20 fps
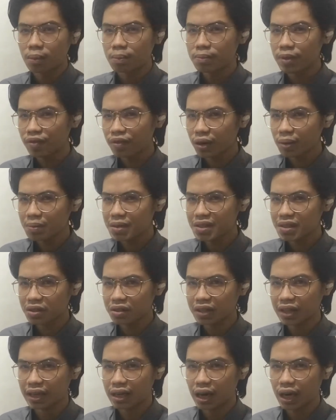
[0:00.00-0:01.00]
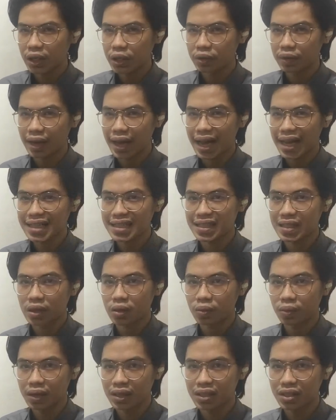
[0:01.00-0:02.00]
Before Mr. Ligario asked the
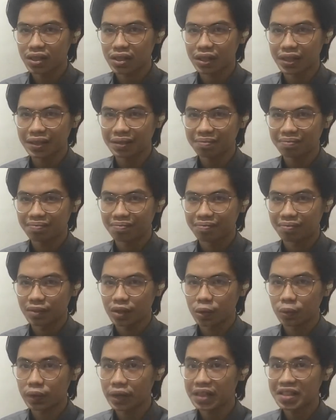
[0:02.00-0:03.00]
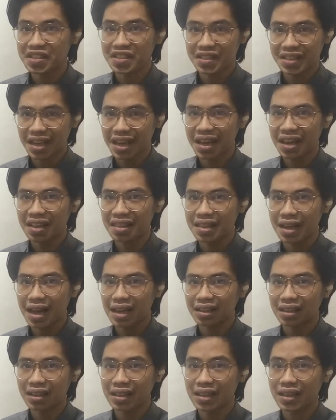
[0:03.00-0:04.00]
question, we can say
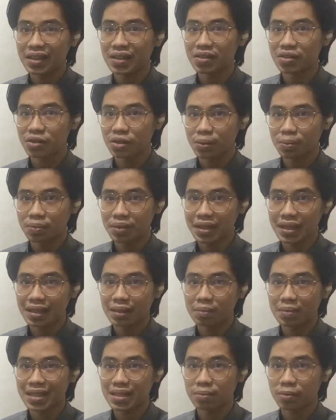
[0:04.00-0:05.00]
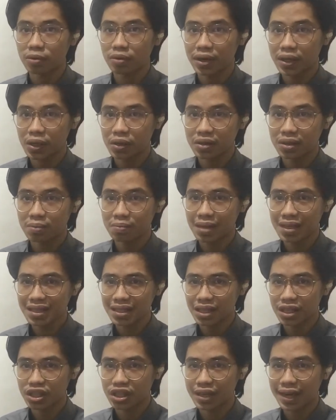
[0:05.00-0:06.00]
that he interpreted Ms. Moreno's
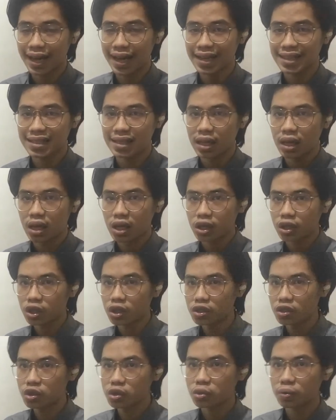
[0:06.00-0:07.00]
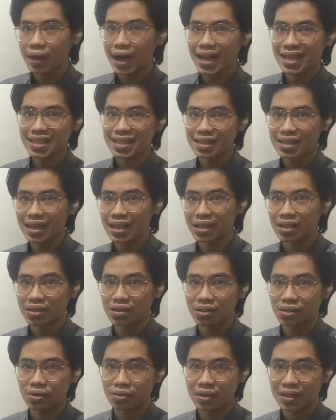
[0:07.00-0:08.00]
message as contrasting
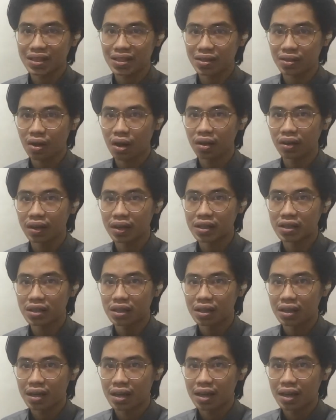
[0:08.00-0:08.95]
to his knowledge